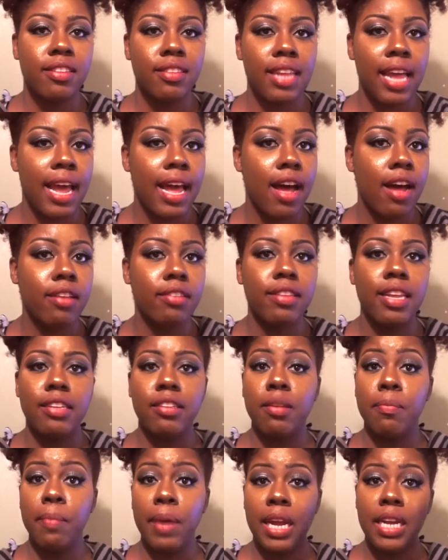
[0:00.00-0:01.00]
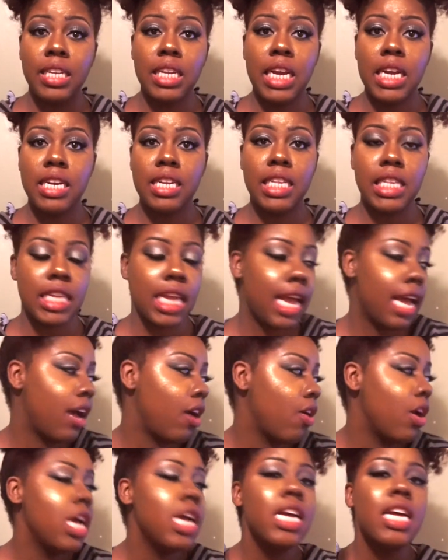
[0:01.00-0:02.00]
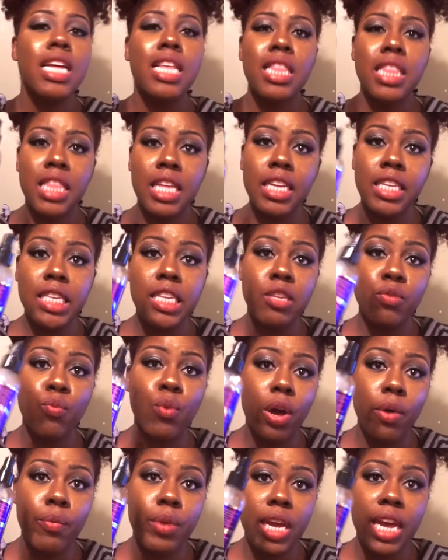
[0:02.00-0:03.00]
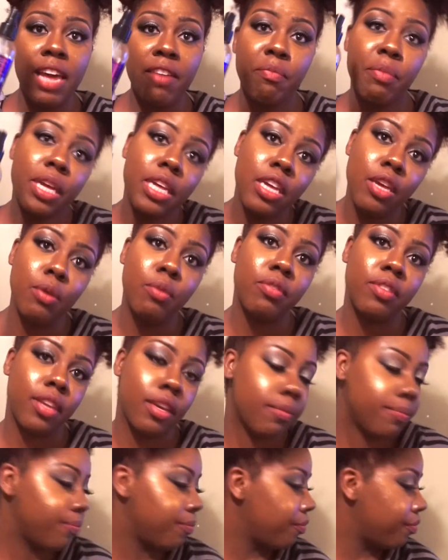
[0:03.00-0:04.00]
styles, like to maintain a style. This is what we have been using.